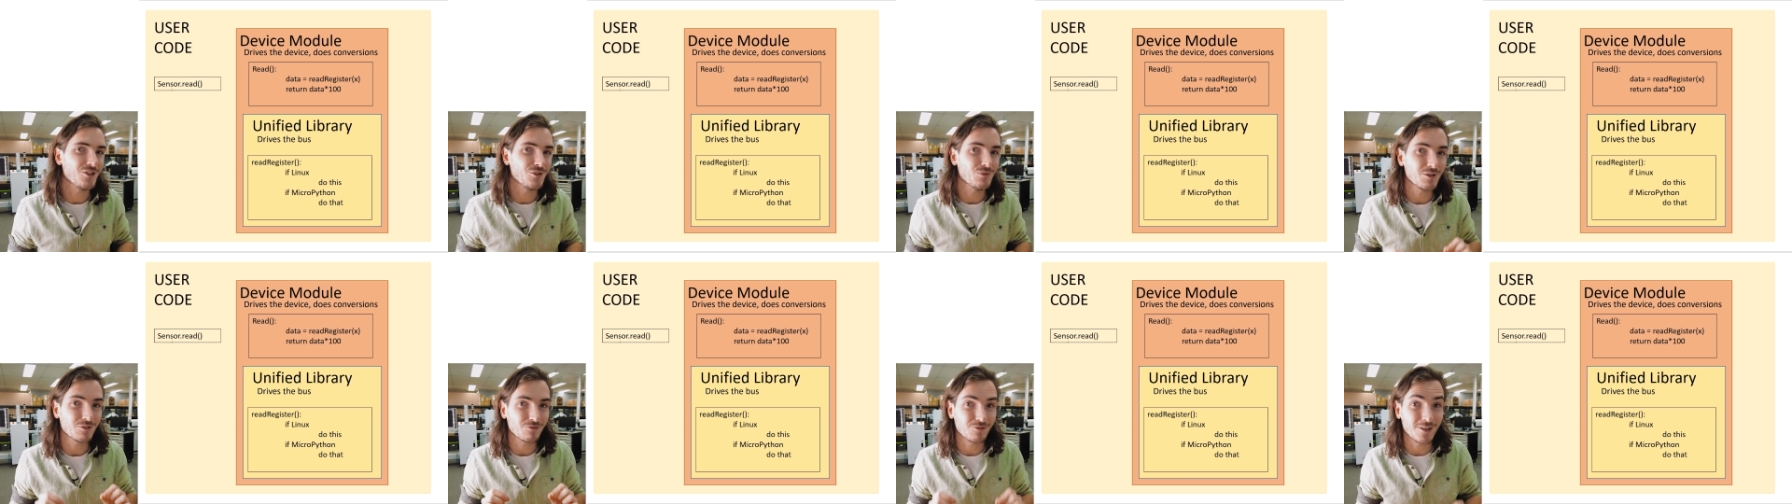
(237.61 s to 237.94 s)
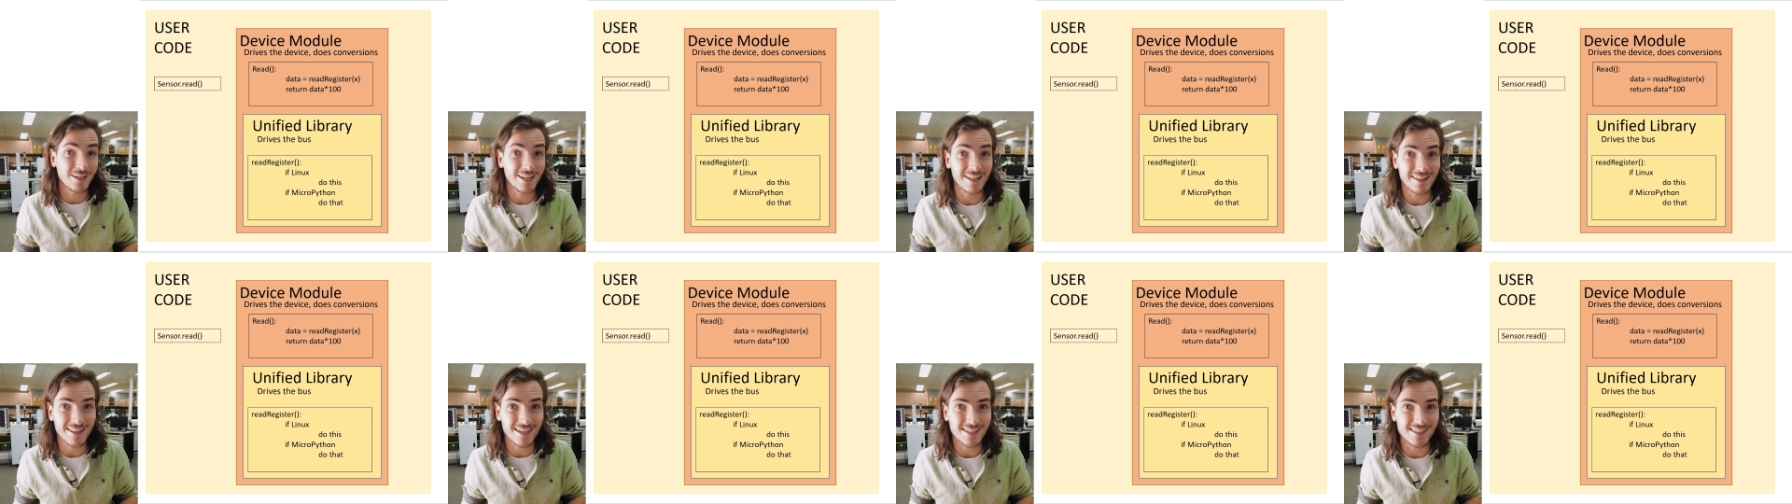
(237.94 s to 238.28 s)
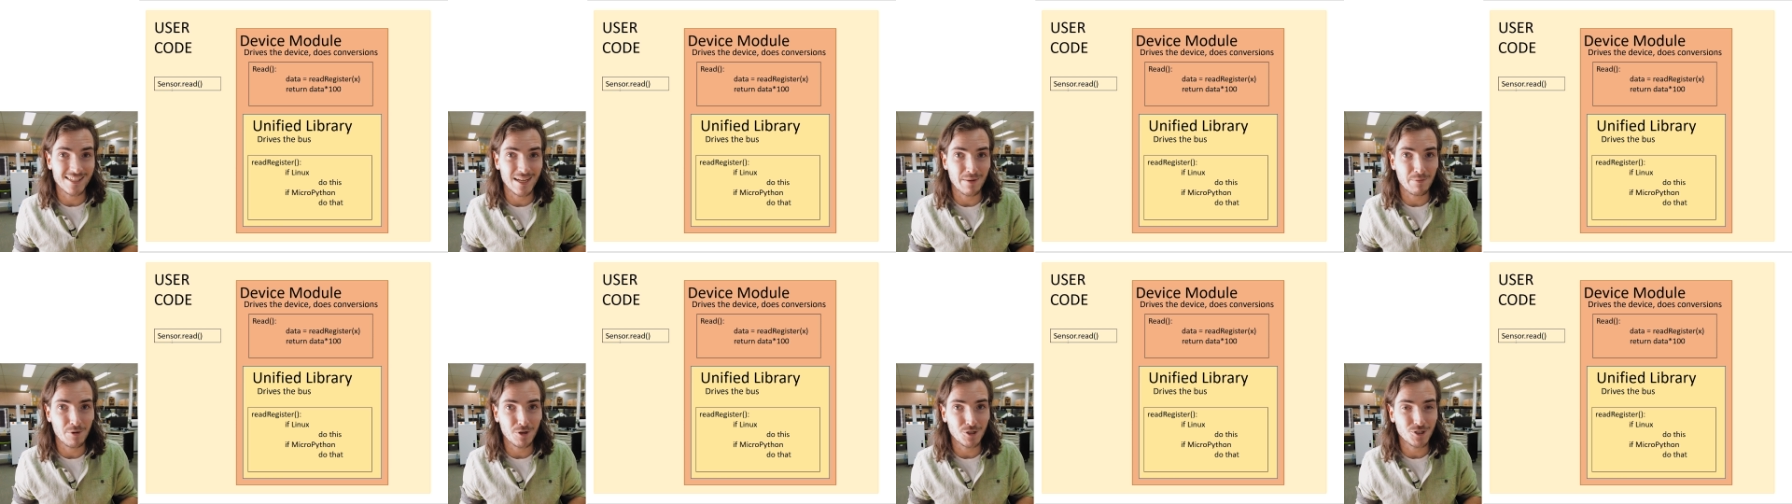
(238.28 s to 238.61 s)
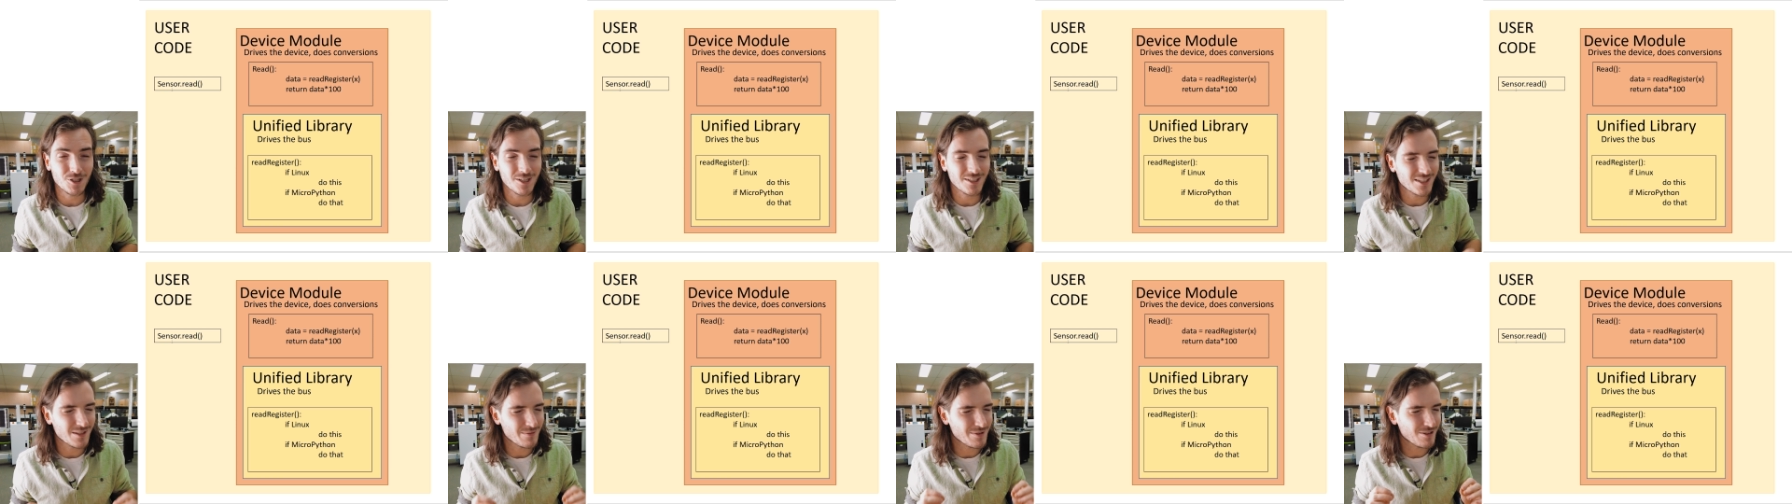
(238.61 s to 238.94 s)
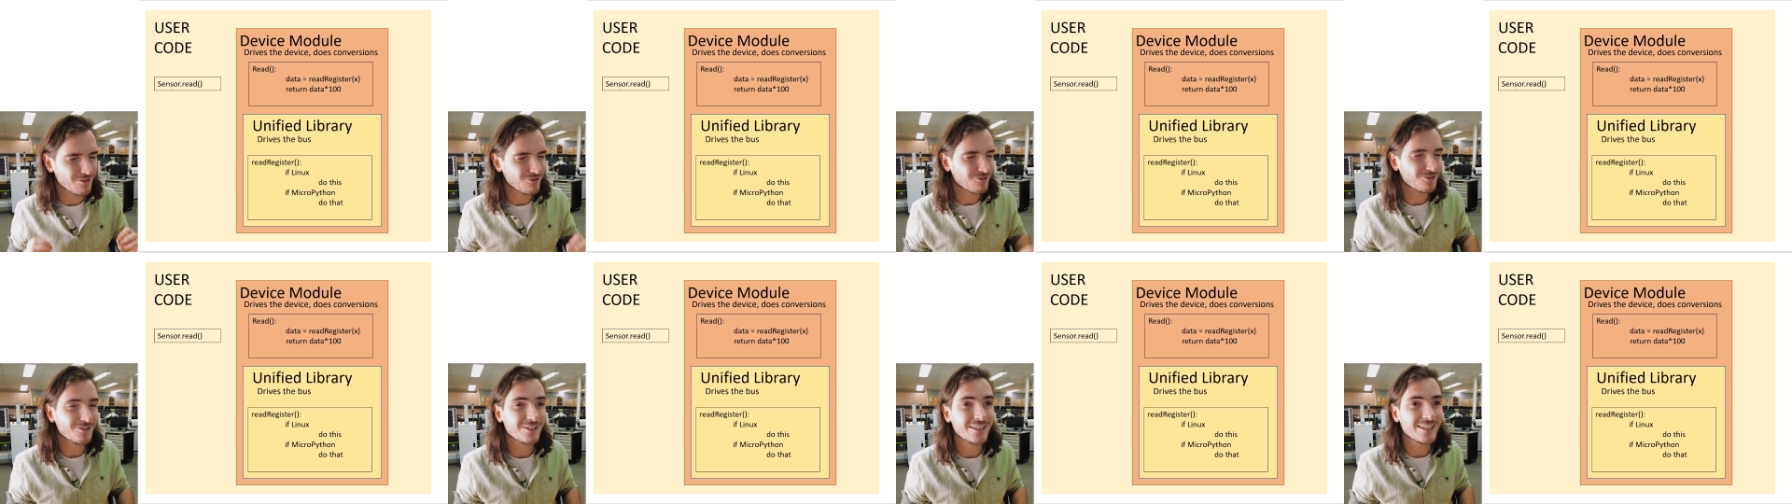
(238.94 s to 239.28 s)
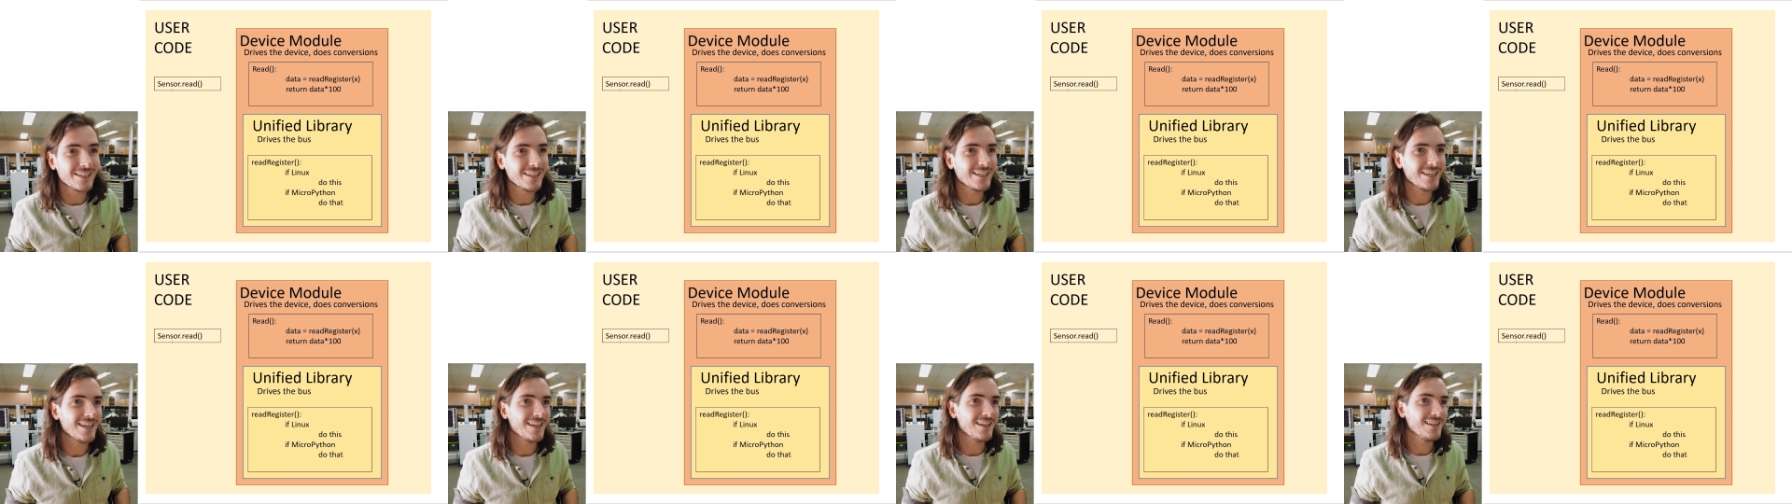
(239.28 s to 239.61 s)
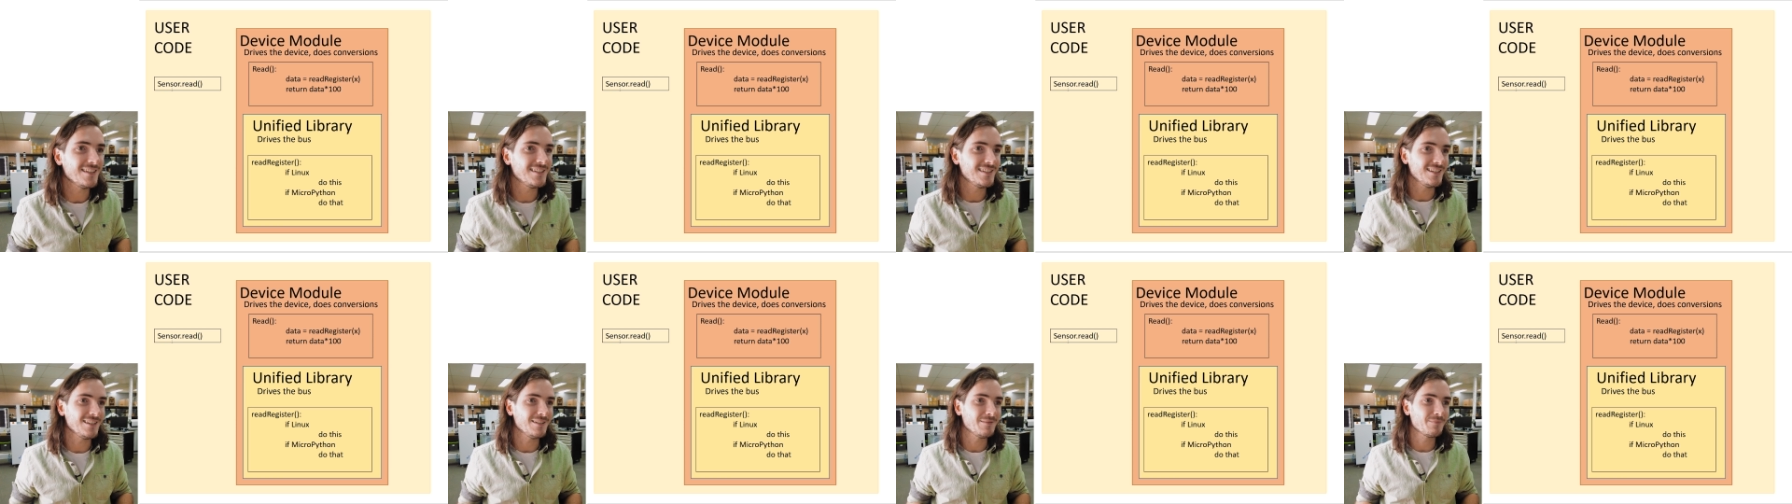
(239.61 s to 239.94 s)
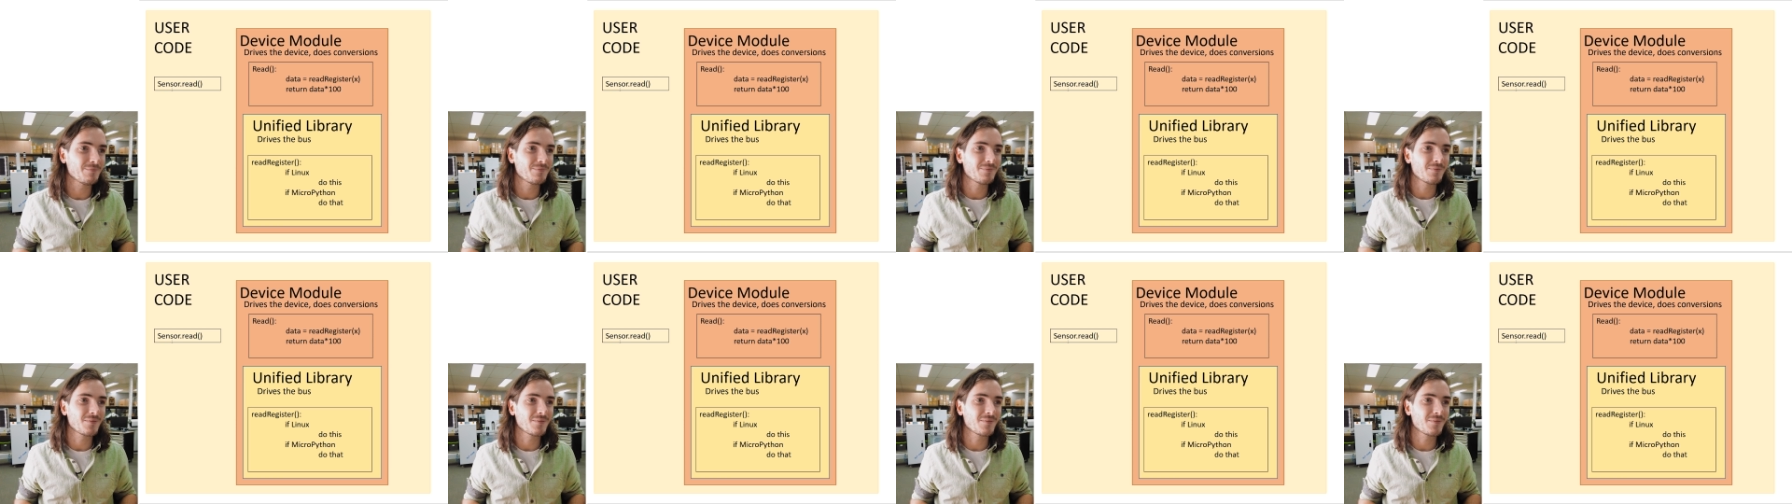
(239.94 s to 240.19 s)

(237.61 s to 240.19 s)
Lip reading: You want reading that temperature to be really easy.